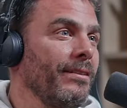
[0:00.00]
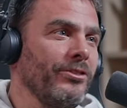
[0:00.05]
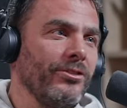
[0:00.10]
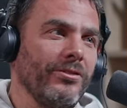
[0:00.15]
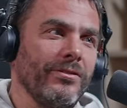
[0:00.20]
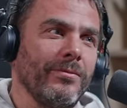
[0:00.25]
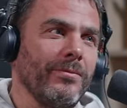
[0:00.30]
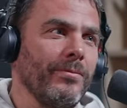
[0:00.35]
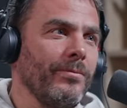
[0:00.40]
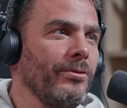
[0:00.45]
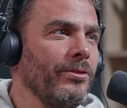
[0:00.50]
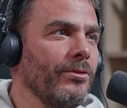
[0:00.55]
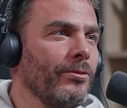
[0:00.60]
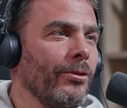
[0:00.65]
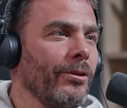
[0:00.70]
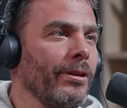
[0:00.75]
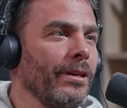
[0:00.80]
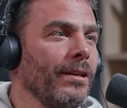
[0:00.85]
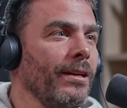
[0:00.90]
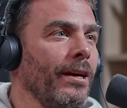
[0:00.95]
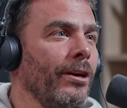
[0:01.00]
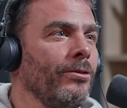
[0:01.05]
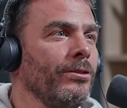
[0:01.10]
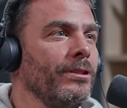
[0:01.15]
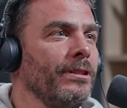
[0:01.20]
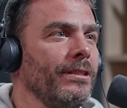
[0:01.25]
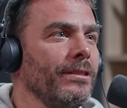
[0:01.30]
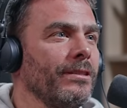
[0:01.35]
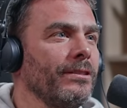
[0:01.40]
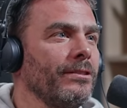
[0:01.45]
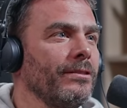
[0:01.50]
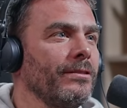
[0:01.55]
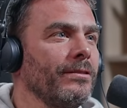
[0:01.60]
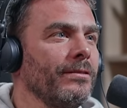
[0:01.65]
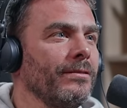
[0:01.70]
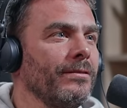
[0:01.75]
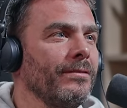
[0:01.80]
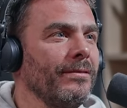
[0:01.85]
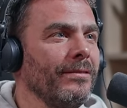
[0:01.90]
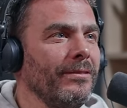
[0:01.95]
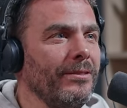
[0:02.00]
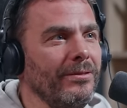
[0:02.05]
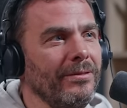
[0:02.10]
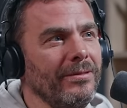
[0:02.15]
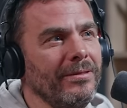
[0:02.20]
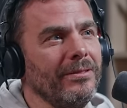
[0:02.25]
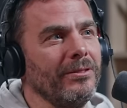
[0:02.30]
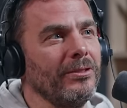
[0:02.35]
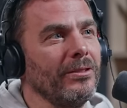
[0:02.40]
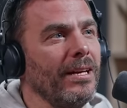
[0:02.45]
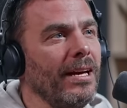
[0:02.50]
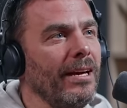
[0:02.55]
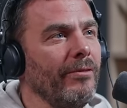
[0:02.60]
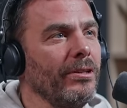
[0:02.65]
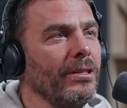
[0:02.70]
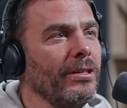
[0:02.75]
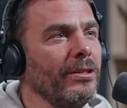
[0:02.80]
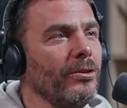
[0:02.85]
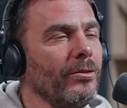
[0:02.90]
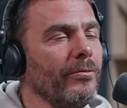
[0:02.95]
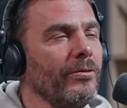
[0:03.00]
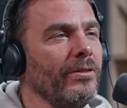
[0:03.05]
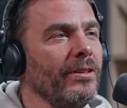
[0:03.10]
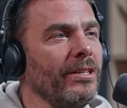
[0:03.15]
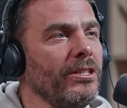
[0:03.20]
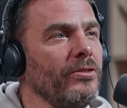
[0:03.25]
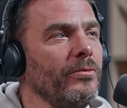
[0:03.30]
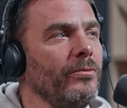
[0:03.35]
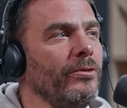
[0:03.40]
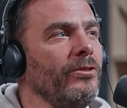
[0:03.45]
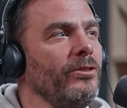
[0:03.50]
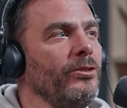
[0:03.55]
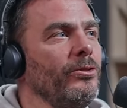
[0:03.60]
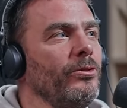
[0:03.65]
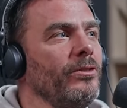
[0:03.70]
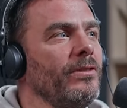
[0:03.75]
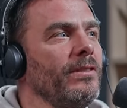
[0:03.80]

Just throwing it out here, just having the conversation with you,